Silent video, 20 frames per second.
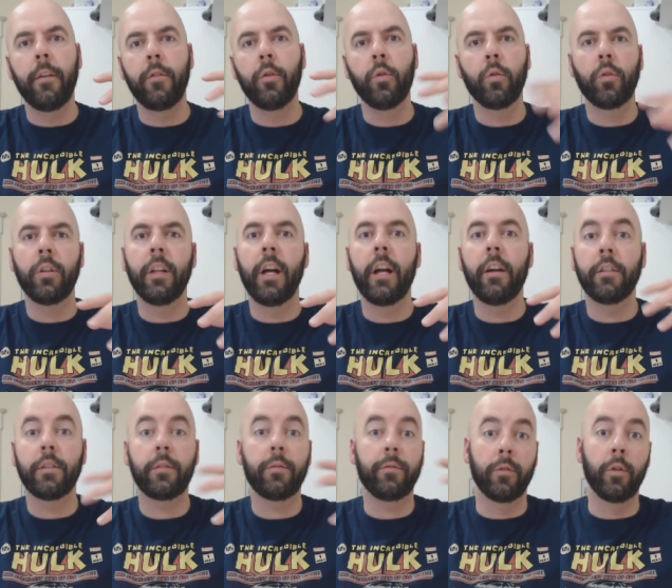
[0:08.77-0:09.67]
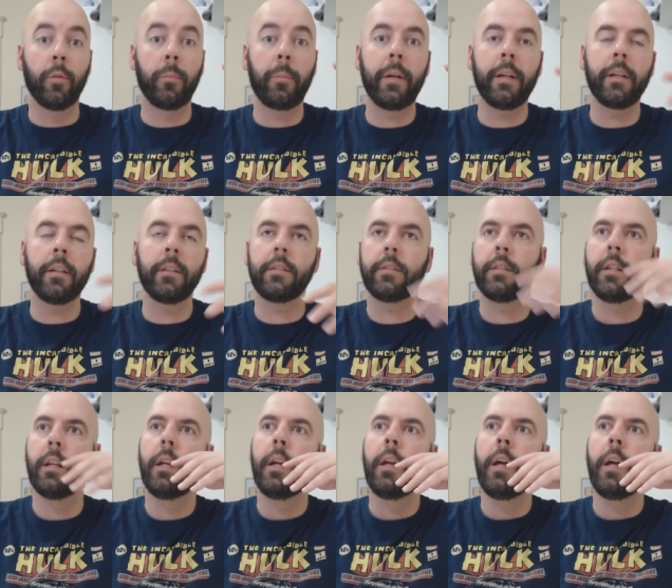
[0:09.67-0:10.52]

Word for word: New Glarus fruit beers.